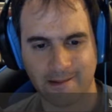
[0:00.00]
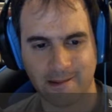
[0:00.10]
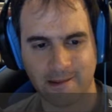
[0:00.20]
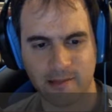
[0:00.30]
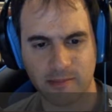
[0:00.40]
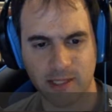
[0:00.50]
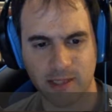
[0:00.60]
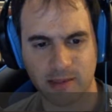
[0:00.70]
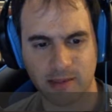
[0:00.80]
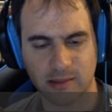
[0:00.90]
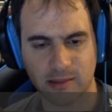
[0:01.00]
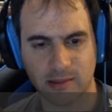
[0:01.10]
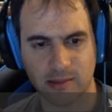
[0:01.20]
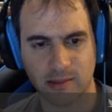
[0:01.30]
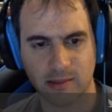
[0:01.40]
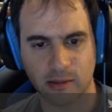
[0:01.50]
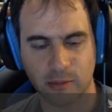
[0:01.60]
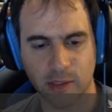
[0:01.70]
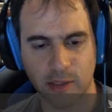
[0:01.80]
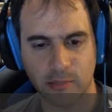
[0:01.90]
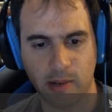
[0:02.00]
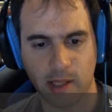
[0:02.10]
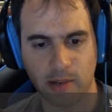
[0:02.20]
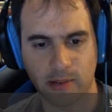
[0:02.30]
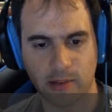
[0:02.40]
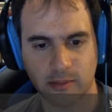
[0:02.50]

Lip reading: How come that is already bad